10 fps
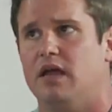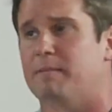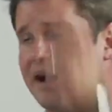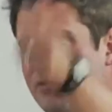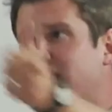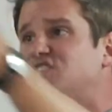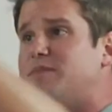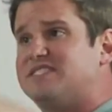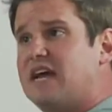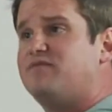By grace, you've
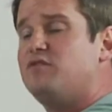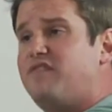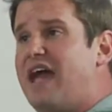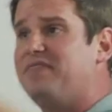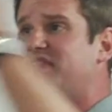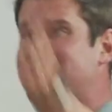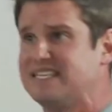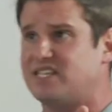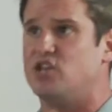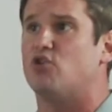been saved through faith. This
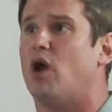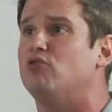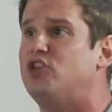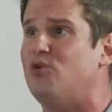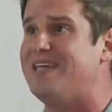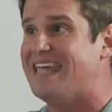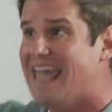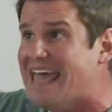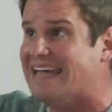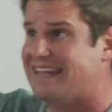isn't your own doing.
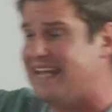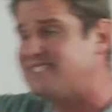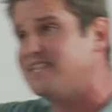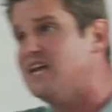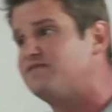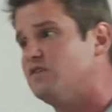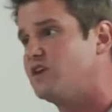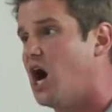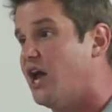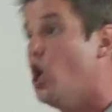It is the gift of
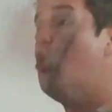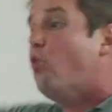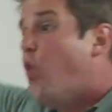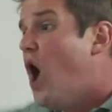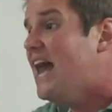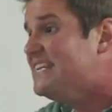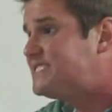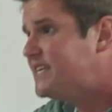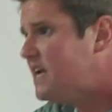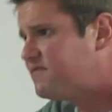God. What is
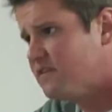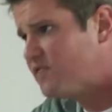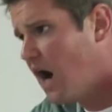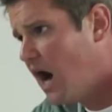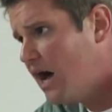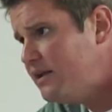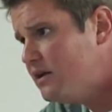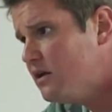the gift of God?